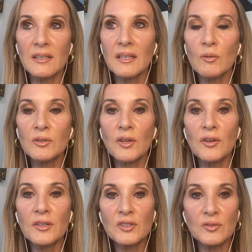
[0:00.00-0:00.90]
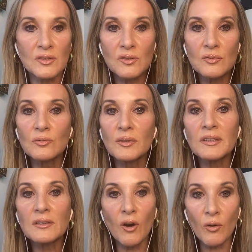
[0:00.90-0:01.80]
And I would go into a school, and
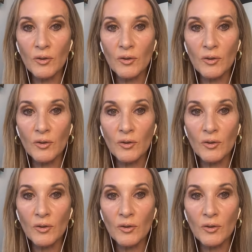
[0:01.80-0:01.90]
then the whole